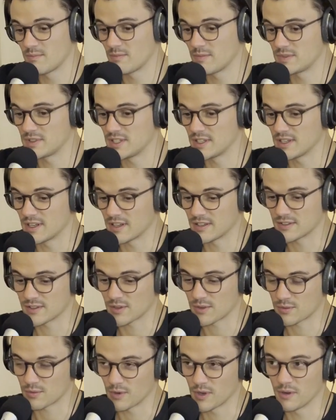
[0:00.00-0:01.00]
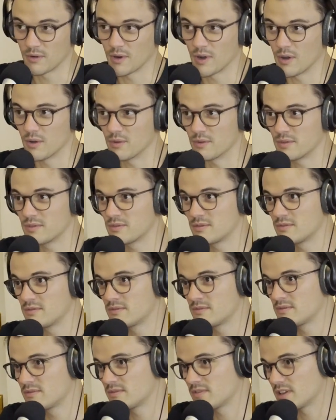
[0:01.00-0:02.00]
did it as a 3-year-old,
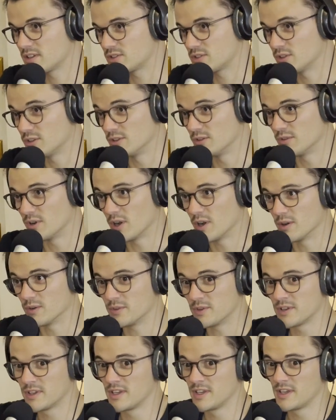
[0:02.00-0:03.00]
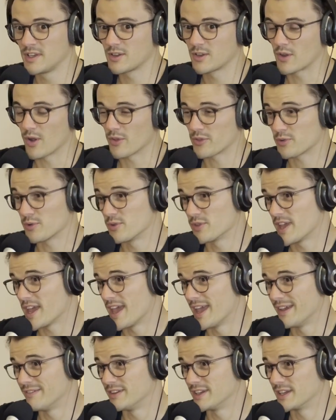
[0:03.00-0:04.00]
a 2-year-old, got through the
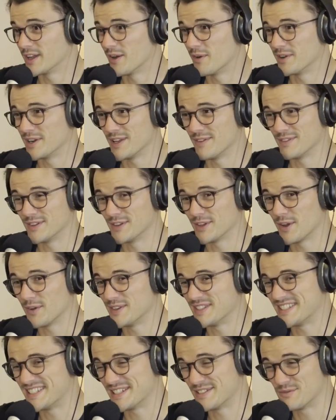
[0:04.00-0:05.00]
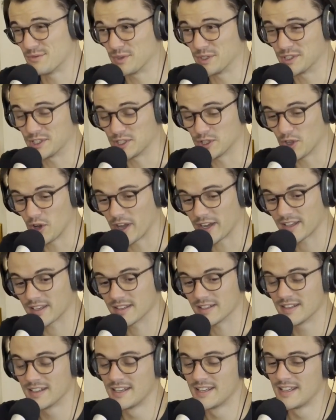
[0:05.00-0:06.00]
heavy going even though he didn't really like
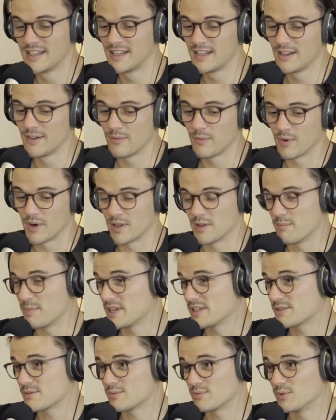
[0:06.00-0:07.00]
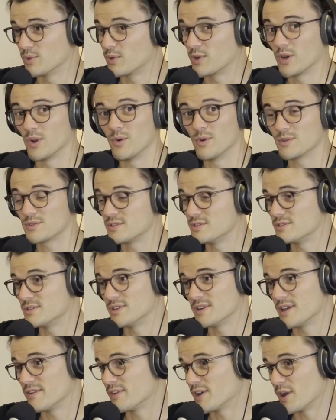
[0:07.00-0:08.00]
it. One of the best looking horses
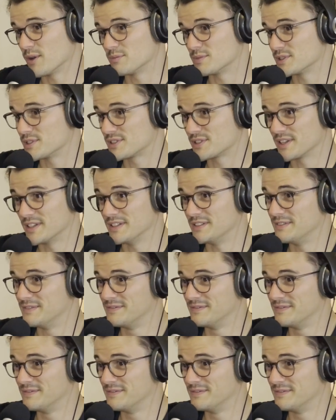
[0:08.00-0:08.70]
you'd ever hope to see.